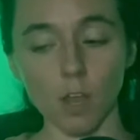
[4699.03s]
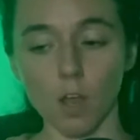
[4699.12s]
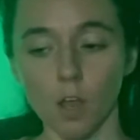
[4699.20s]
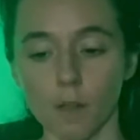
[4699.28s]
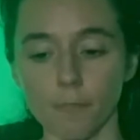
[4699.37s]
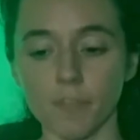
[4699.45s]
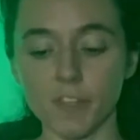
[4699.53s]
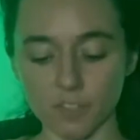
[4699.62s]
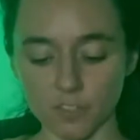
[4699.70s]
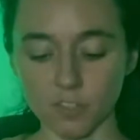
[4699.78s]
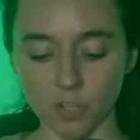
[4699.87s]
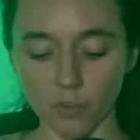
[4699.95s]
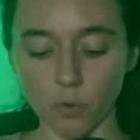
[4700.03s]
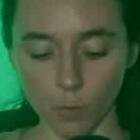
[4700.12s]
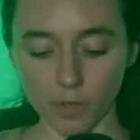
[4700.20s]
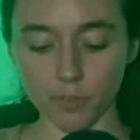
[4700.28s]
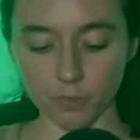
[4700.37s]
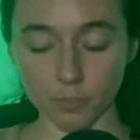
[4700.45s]
This is another one of
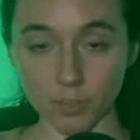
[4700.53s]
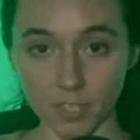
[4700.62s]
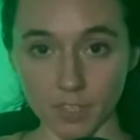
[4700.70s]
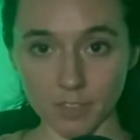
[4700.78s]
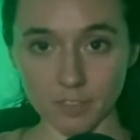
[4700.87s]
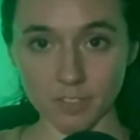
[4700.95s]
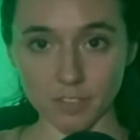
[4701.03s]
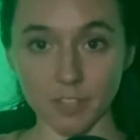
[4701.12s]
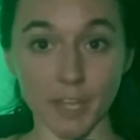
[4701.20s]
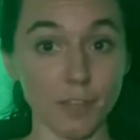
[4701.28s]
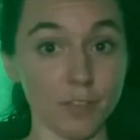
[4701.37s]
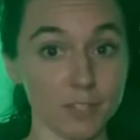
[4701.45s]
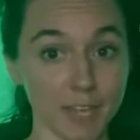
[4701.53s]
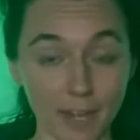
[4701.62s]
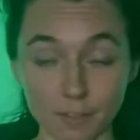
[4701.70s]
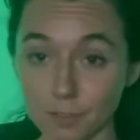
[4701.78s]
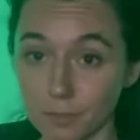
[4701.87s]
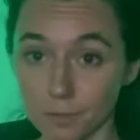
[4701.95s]
those things, like the
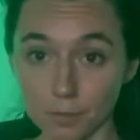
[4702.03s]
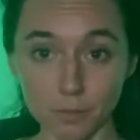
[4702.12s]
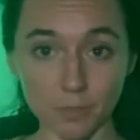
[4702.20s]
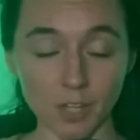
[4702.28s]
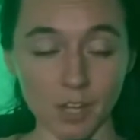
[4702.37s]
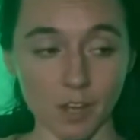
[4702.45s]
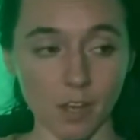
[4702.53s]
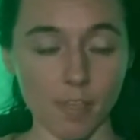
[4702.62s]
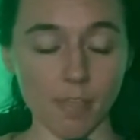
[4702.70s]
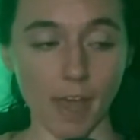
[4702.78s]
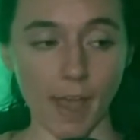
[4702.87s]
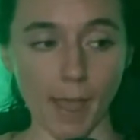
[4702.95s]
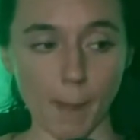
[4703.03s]
tattoo, that